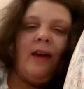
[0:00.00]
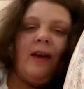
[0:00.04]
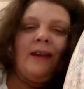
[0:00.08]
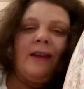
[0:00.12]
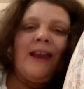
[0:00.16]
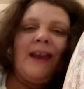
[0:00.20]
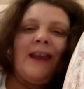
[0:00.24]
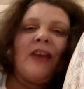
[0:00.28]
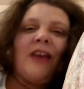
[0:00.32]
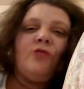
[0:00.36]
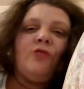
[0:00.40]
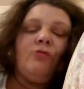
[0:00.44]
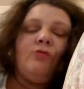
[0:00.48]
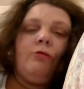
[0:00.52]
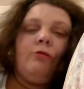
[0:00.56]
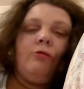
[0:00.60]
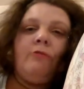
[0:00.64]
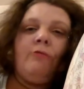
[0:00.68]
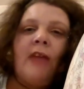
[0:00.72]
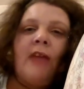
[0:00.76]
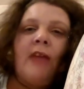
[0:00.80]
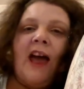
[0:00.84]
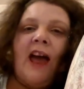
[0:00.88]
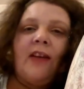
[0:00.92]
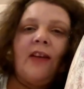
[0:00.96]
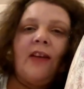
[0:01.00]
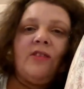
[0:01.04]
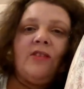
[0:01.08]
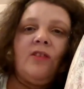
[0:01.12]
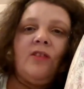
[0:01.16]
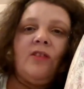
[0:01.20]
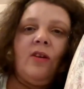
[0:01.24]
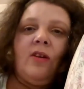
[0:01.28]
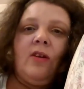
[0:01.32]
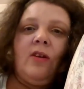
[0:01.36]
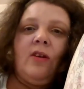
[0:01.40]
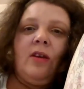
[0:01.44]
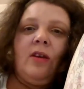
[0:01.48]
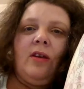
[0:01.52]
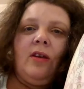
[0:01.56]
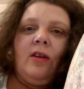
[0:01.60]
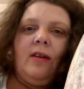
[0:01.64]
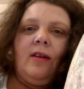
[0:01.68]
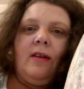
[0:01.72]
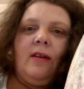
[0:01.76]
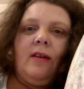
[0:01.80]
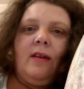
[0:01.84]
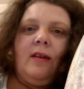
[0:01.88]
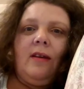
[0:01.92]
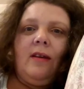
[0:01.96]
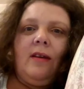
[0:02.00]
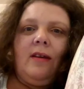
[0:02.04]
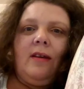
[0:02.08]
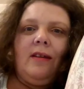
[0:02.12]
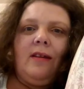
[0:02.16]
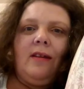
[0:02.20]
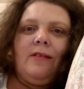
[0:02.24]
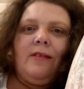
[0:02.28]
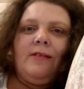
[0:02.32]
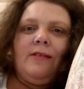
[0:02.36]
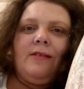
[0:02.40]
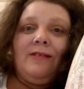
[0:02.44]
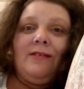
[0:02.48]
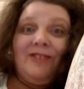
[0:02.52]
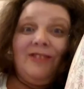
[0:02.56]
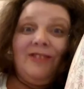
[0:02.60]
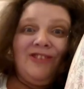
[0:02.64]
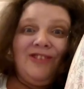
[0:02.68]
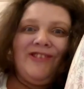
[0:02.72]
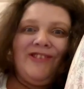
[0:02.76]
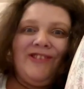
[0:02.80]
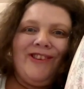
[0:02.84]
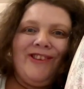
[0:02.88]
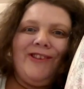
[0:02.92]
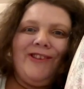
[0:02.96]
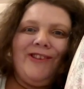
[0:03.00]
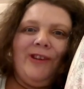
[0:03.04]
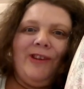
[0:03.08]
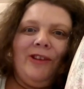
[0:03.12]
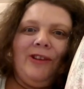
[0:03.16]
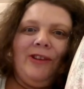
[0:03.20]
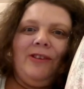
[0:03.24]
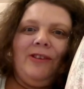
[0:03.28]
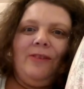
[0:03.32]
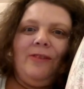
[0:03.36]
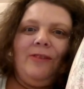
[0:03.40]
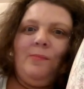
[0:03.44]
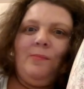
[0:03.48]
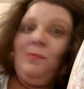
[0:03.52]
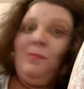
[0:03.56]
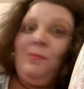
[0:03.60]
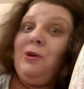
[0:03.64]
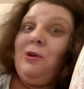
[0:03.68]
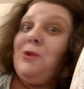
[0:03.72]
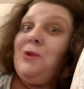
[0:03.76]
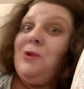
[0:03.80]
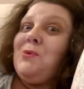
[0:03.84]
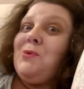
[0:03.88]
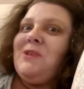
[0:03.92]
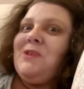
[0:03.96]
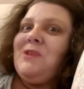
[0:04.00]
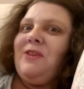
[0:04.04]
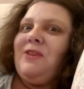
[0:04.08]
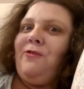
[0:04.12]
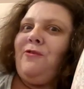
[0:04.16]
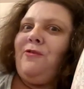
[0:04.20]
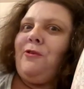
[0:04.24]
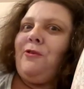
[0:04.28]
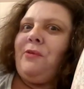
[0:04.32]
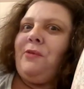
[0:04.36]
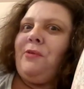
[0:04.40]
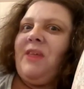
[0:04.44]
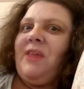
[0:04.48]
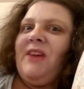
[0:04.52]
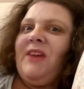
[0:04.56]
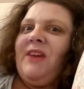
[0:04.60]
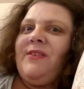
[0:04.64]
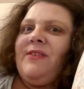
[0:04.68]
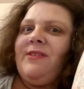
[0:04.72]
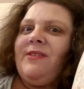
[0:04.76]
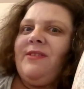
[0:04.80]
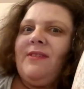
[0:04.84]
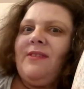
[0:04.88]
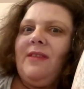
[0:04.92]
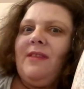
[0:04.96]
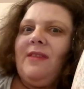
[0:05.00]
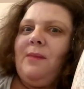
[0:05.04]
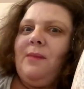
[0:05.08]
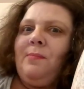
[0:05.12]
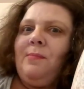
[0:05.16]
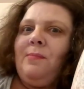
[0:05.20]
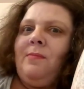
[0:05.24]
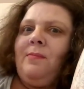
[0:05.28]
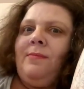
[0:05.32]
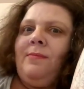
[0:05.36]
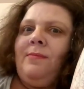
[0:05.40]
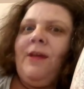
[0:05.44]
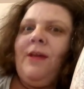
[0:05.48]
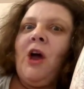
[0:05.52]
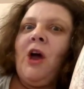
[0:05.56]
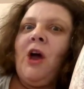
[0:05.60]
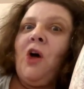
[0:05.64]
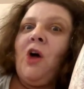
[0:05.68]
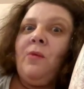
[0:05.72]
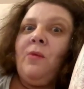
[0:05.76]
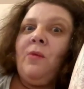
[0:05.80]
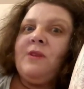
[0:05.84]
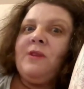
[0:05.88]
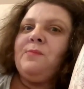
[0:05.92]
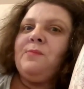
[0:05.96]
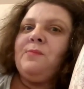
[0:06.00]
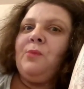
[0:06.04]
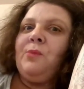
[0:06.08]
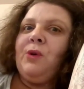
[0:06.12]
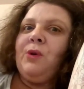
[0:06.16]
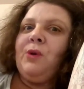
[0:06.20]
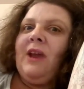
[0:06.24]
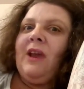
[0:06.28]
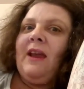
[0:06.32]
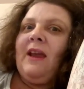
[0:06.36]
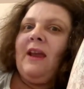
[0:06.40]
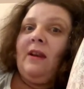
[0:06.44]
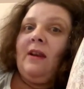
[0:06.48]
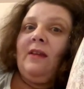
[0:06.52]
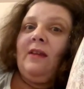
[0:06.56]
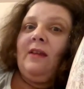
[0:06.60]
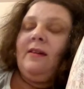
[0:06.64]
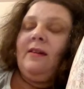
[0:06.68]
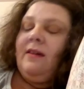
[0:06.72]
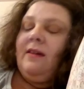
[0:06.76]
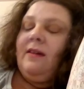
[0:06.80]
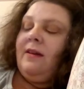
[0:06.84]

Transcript: natural reaction to the beautiful things that they always put in.